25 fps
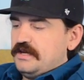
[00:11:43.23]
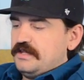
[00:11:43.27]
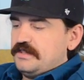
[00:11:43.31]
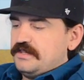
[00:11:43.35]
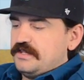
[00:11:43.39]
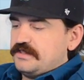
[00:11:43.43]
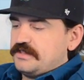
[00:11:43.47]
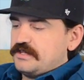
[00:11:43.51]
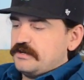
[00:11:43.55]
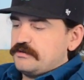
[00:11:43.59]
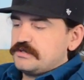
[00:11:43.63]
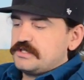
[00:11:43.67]

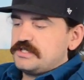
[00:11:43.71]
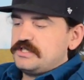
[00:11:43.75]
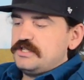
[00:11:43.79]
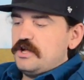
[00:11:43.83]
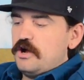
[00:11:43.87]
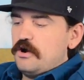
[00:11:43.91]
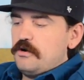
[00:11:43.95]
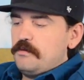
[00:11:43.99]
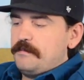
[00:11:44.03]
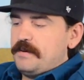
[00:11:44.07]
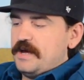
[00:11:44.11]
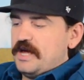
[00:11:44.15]
that there was
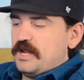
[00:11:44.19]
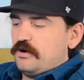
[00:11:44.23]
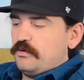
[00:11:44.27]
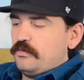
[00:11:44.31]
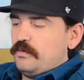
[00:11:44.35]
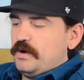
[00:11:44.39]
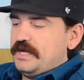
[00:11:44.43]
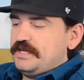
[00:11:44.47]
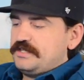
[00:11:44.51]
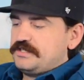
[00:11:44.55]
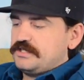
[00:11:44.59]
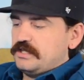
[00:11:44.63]
no better
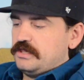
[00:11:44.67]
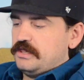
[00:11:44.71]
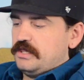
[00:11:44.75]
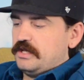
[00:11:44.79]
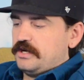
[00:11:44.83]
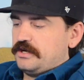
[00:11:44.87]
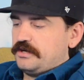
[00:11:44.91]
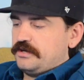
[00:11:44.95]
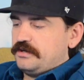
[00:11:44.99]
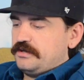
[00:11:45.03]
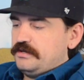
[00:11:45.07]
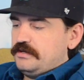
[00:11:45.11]
way to
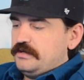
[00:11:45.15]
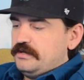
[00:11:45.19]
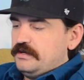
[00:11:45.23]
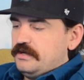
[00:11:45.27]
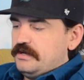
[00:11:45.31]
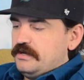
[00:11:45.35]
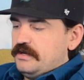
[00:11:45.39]
learn